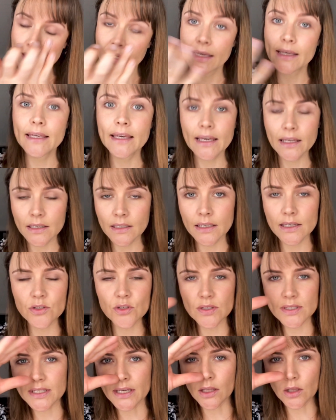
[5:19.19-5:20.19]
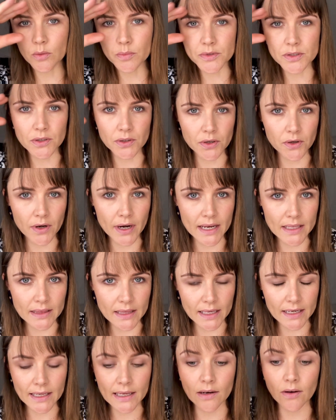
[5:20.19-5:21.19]
Again, it just helps to create
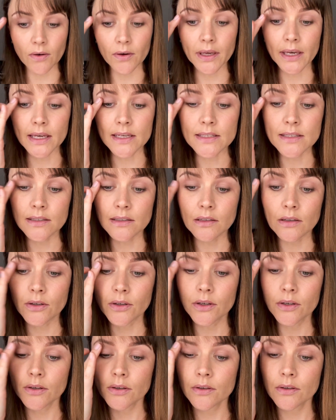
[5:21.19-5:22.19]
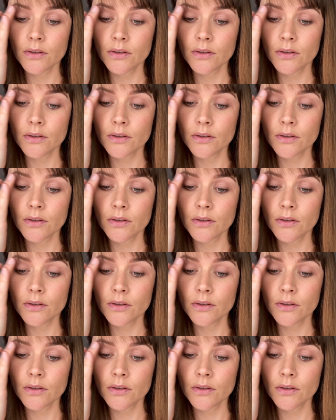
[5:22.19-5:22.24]
that elongated look.